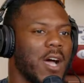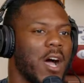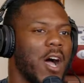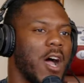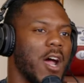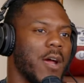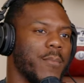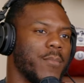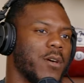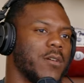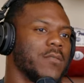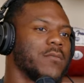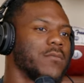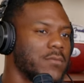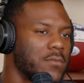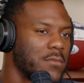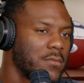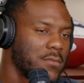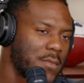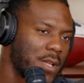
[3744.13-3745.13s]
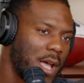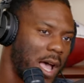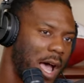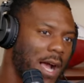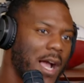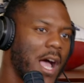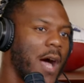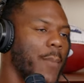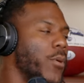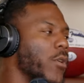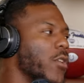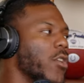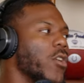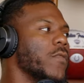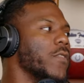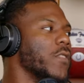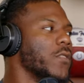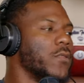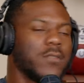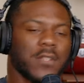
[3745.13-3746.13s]
all right, bro, I got pulled
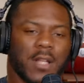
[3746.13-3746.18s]
over.